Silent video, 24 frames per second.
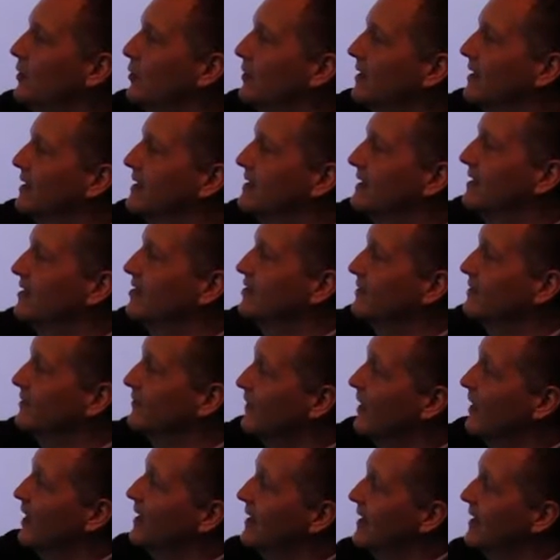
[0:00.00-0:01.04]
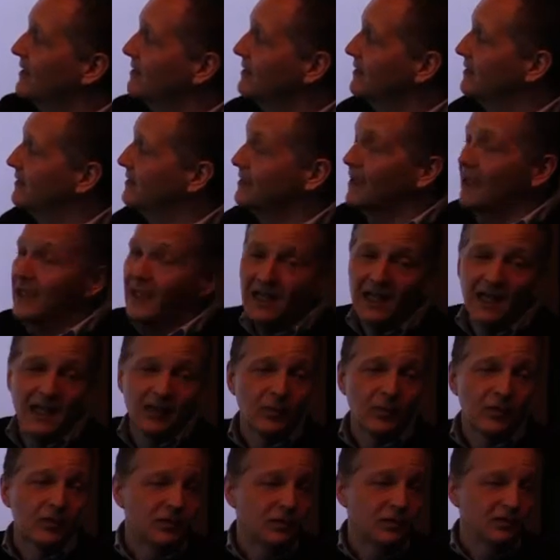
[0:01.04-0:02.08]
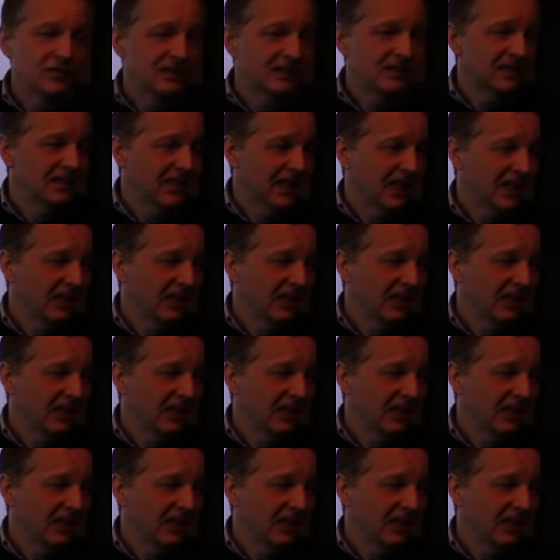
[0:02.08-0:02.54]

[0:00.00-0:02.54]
the organization's finances and produces an